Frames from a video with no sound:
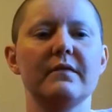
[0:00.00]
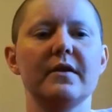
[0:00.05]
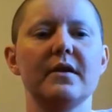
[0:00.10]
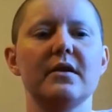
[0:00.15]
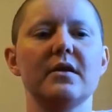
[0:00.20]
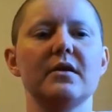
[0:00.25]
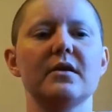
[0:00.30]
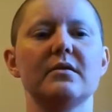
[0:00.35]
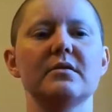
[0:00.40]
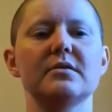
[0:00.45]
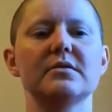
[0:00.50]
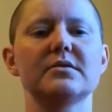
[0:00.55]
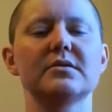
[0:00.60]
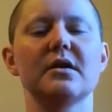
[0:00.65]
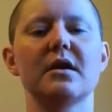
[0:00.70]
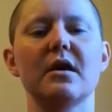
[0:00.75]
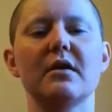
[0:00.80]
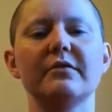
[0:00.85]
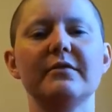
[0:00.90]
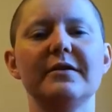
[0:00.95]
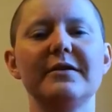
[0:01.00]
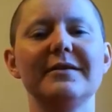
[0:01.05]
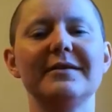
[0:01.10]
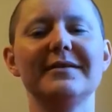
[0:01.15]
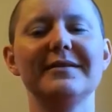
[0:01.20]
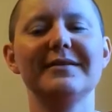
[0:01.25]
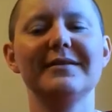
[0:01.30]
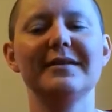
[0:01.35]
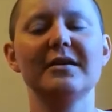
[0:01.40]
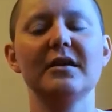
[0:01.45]
I can get this off.
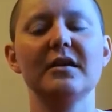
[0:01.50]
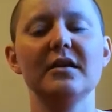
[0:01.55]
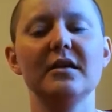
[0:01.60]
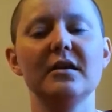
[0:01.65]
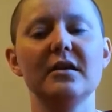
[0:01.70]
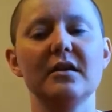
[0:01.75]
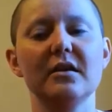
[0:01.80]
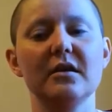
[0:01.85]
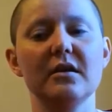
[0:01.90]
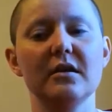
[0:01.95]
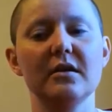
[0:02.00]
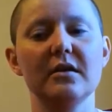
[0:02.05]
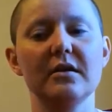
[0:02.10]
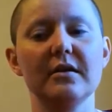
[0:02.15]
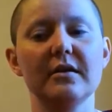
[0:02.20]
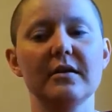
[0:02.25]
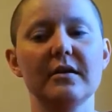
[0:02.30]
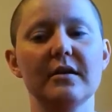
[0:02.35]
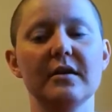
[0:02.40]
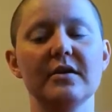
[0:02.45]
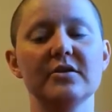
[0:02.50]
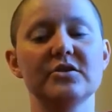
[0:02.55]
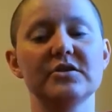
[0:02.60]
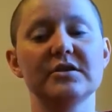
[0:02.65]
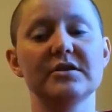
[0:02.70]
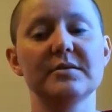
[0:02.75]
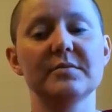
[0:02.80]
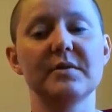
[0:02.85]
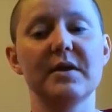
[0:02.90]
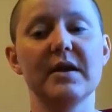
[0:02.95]
It
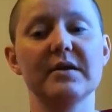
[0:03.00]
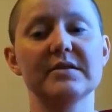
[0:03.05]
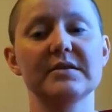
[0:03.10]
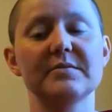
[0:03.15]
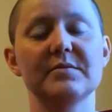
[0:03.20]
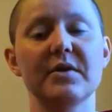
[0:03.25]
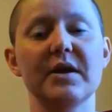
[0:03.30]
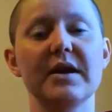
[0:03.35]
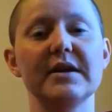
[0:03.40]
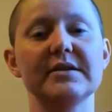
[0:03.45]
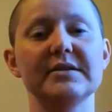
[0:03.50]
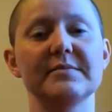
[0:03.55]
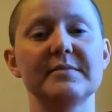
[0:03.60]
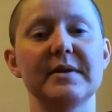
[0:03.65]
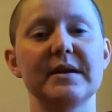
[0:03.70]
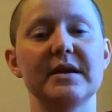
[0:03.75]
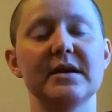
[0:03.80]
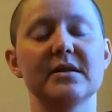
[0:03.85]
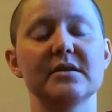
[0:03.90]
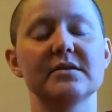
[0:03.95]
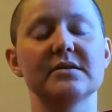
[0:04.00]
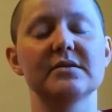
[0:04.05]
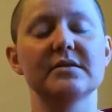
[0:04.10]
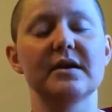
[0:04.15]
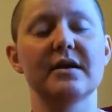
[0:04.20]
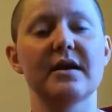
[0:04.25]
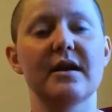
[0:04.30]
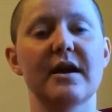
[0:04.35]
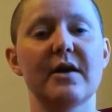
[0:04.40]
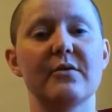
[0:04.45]
just kind of surprised me
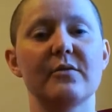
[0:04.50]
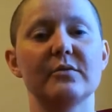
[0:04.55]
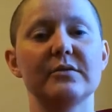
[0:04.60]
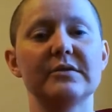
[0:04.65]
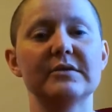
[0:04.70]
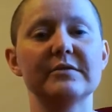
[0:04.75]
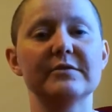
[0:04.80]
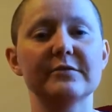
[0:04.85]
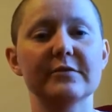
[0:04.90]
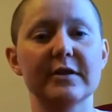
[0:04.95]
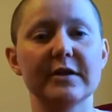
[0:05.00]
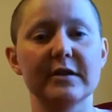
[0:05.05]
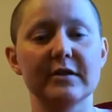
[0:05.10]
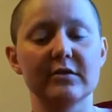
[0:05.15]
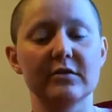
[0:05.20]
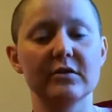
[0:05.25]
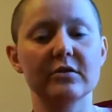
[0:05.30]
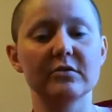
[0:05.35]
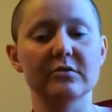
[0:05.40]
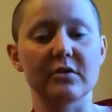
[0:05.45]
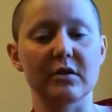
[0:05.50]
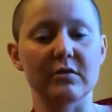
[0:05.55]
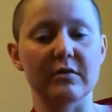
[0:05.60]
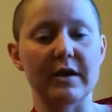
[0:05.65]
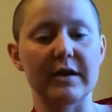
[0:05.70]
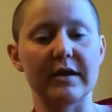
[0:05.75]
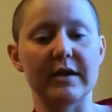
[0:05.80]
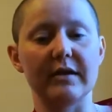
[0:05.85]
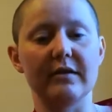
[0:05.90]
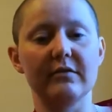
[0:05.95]
how different it looked
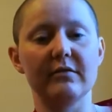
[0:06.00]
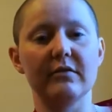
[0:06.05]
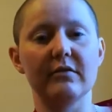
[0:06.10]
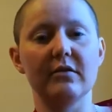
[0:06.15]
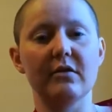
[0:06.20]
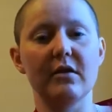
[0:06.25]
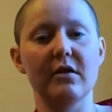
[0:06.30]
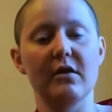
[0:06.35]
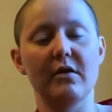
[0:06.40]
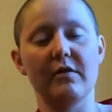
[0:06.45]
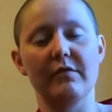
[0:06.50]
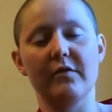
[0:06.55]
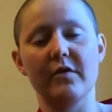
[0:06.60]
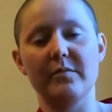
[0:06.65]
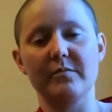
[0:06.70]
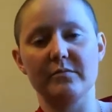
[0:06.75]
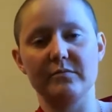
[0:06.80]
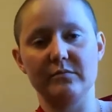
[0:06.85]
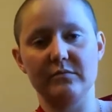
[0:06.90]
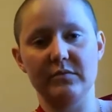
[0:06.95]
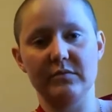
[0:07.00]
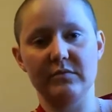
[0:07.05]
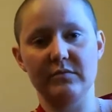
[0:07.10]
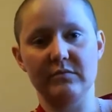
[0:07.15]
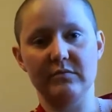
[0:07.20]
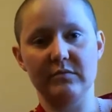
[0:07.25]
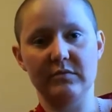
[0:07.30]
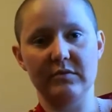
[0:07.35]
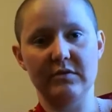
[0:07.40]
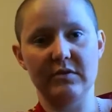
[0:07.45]
already from
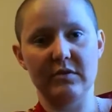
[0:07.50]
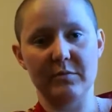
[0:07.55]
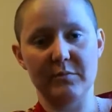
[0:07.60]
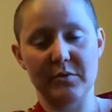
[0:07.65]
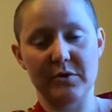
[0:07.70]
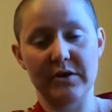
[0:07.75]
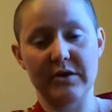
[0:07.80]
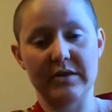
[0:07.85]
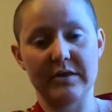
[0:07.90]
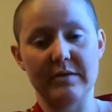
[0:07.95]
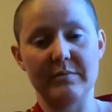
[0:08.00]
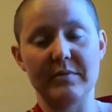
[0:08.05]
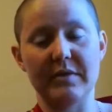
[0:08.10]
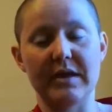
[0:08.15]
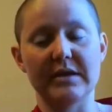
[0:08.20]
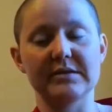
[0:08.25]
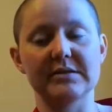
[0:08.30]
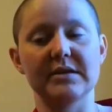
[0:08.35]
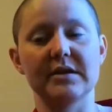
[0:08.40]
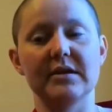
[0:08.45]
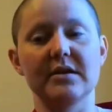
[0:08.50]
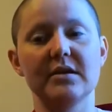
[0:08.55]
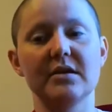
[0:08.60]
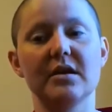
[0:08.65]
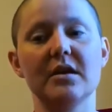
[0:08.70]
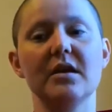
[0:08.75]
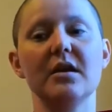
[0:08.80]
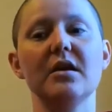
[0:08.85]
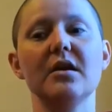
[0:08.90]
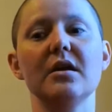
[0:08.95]
her putting the implants in.
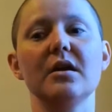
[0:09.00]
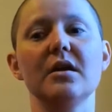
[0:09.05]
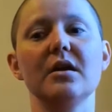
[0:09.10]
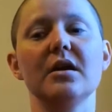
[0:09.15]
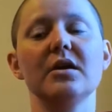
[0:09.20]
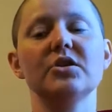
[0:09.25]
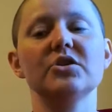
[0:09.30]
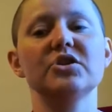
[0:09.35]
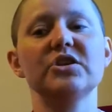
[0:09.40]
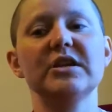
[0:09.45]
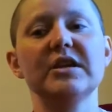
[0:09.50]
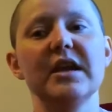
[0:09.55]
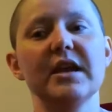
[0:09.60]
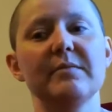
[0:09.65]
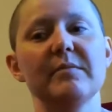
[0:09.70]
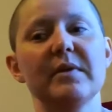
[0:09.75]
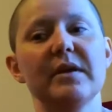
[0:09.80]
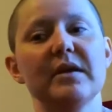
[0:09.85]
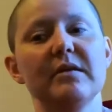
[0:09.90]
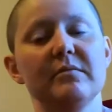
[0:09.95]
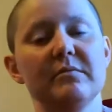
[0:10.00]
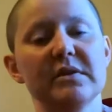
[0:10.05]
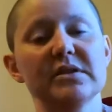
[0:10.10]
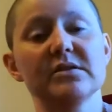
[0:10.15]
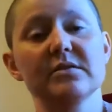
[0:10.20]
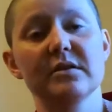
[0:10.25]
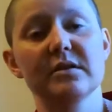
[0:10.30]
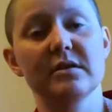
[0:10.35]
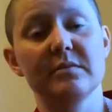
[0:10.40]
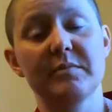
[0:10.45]
She came in, my
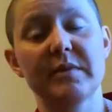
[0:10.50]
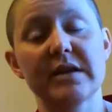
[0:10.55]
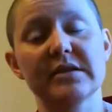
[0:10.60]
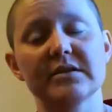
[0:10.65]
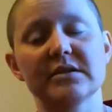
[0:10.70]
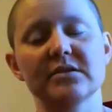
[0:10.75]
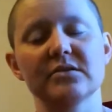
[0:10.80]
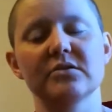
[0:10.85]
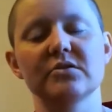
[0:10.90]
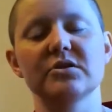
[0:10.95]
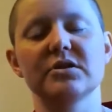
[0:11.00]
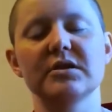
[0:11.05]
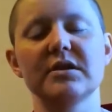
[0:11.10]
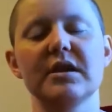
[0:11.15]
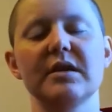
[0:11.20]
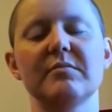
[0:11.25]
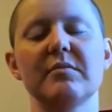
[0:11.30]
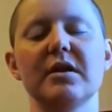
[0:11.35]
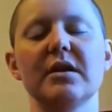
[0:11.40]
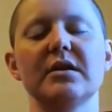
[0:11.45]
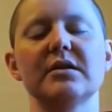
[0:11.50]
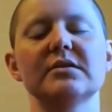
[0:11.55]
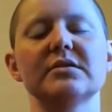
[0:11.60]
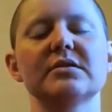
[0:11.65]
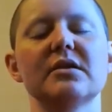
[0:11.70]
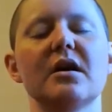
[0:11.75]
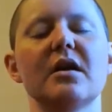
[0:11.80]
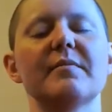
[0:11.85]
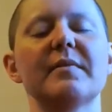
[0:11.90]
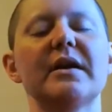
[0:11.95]
plastic surgeon came in and
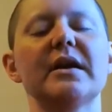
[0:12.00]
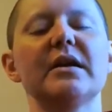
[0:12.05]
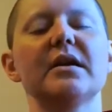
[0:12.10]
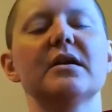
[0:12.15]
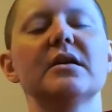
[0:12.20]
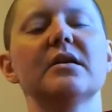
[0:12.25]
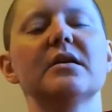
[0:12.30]
saw me.